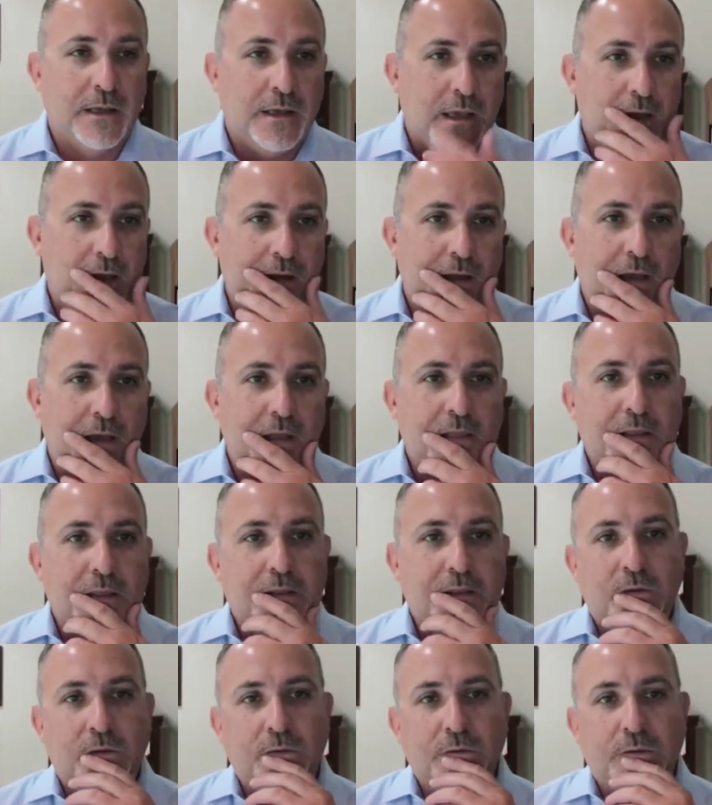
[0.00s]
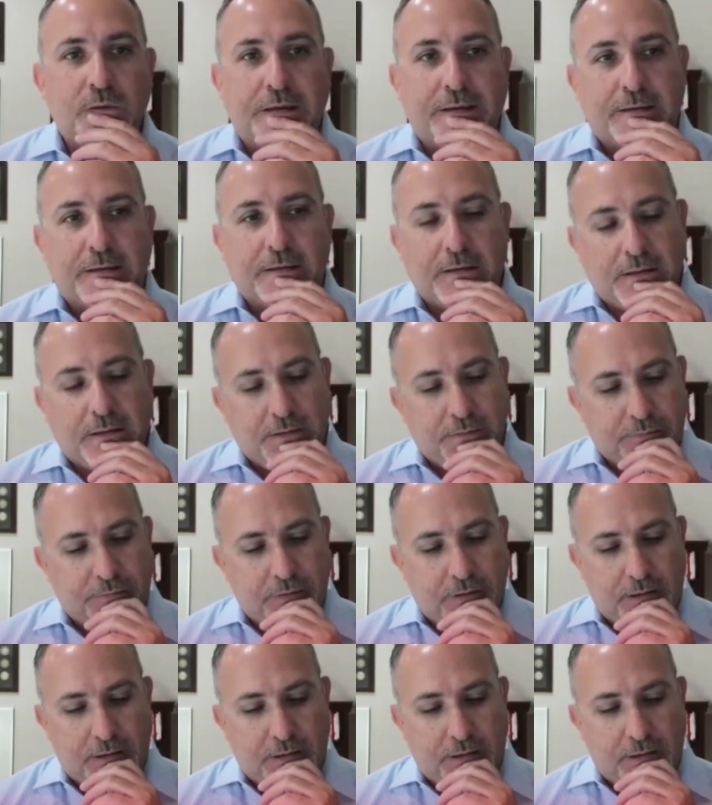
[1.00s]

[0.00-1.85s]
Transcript: And I think too, like if